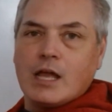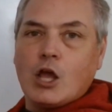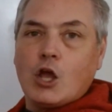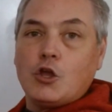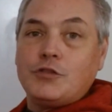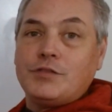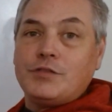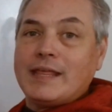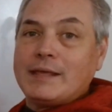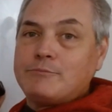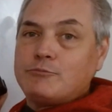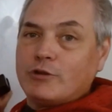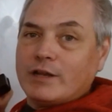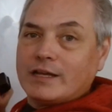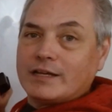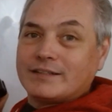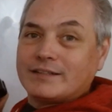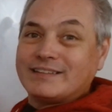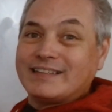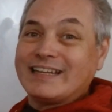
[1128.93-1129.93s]

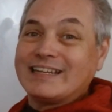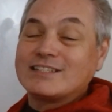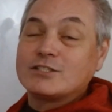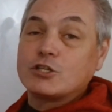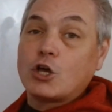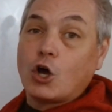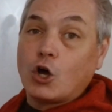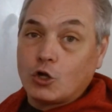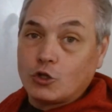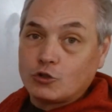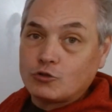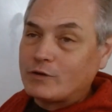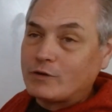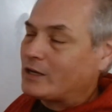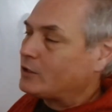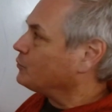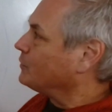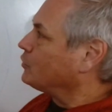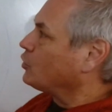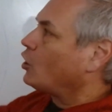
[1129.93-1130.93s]
nebula that is all
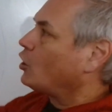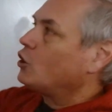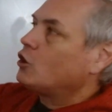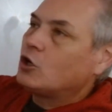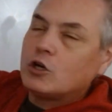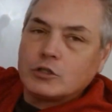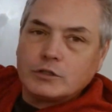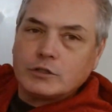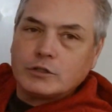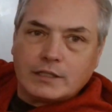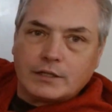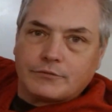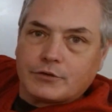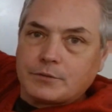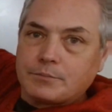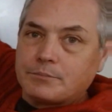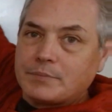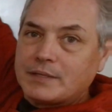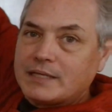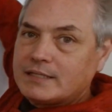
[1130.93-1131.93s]
around with all the
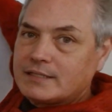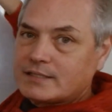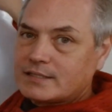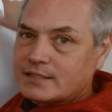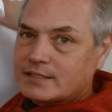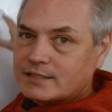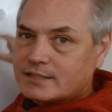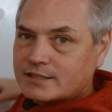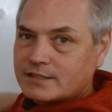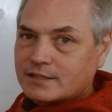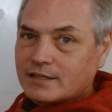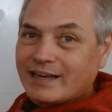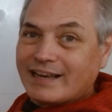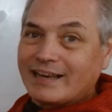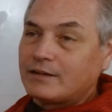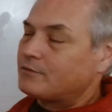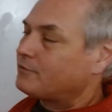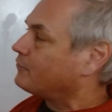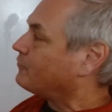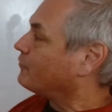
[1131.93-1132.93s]
different pieces
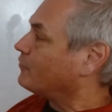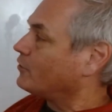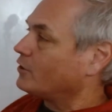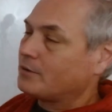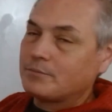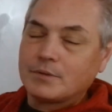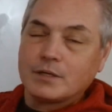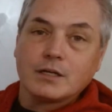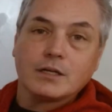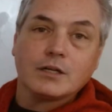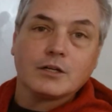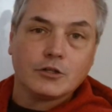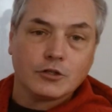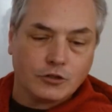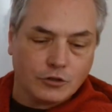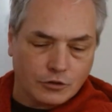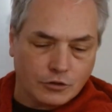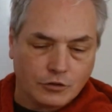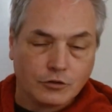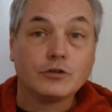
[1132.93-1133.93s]
from
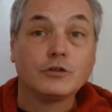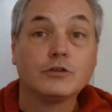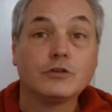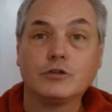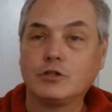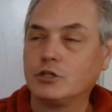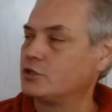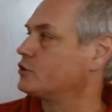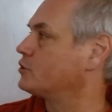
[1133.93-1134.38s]
the